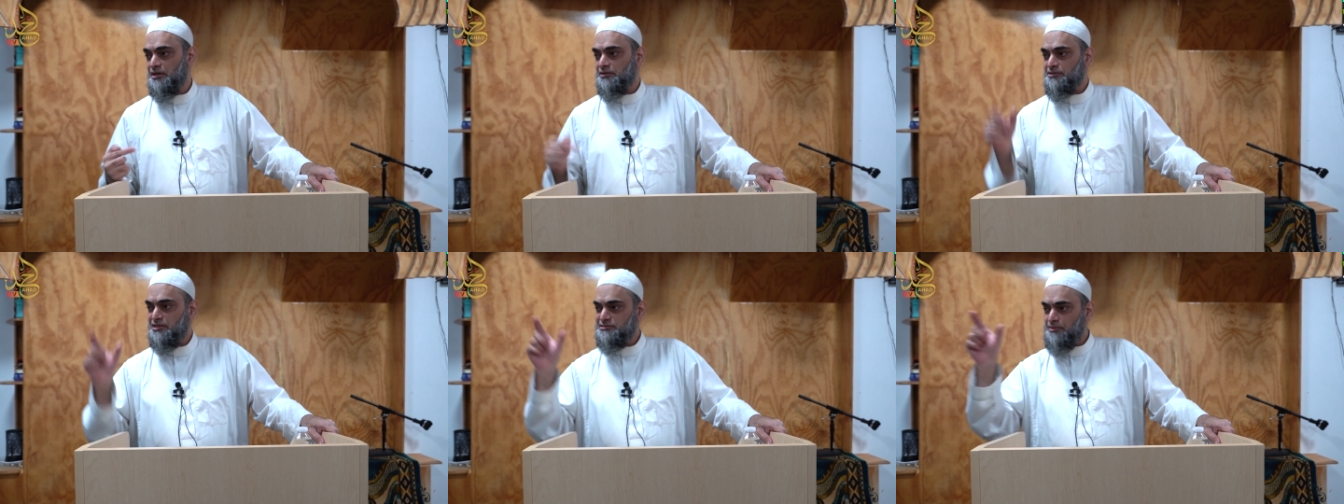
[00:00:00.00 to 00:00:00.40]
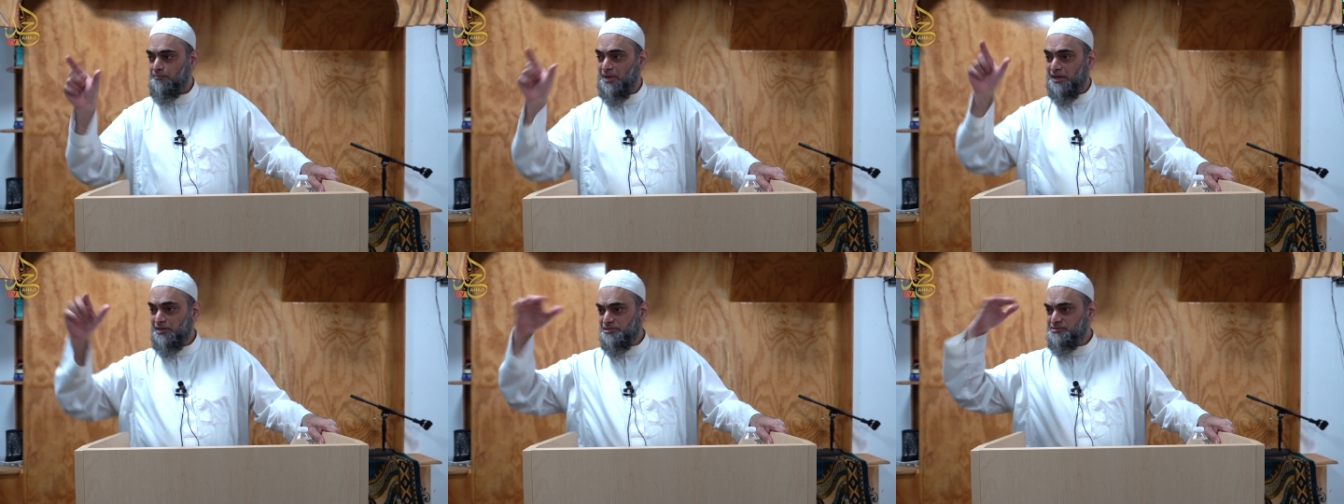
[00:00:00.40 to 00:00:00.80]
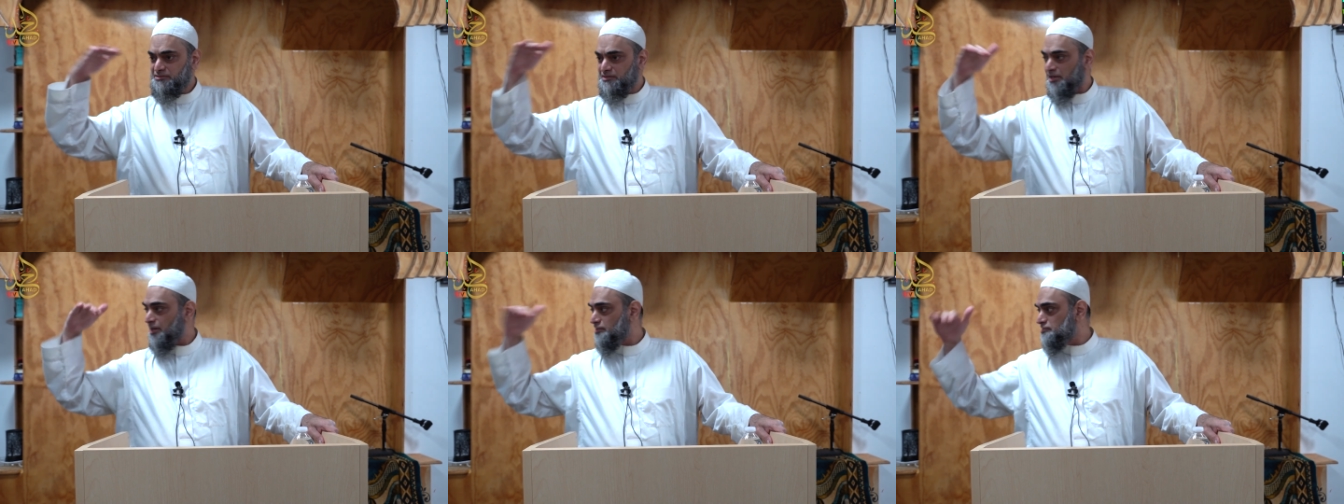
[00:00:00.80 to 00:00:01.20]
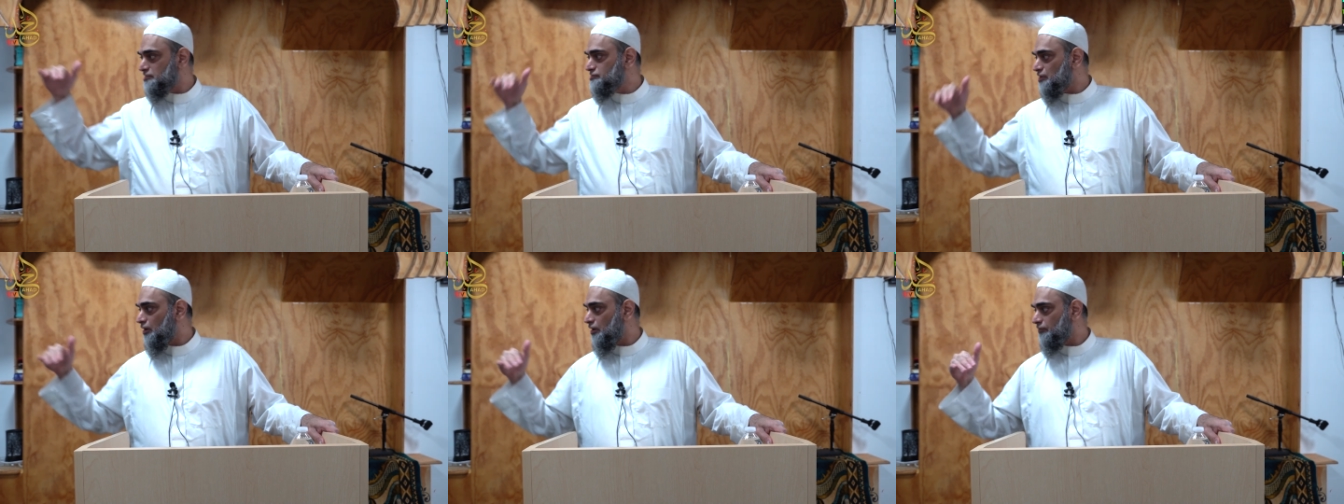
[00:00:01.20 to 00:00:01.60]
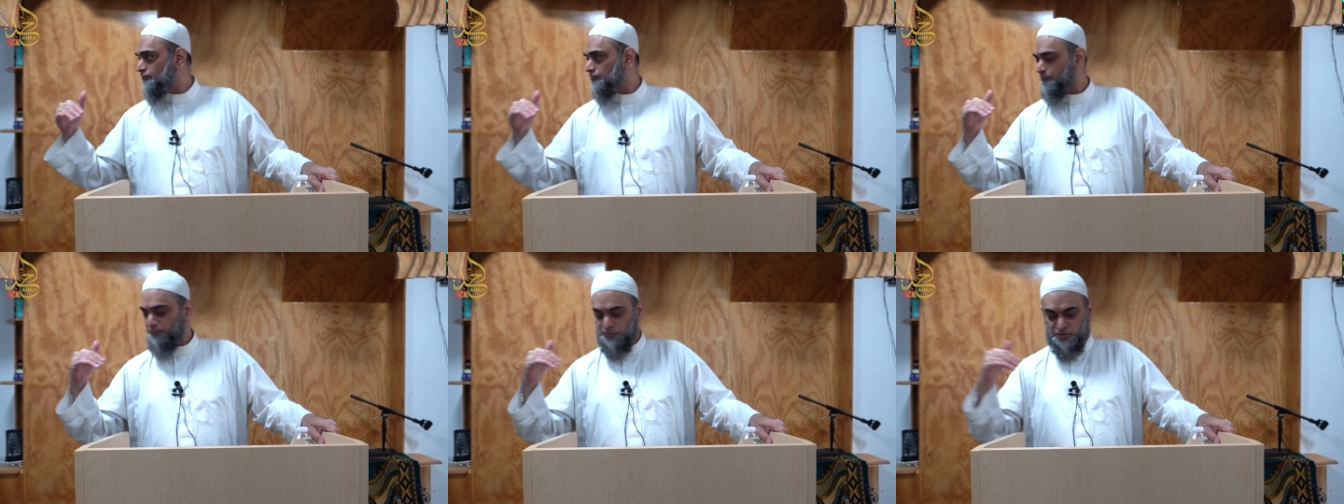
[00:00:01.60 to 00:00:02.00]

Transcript: There's a many stages of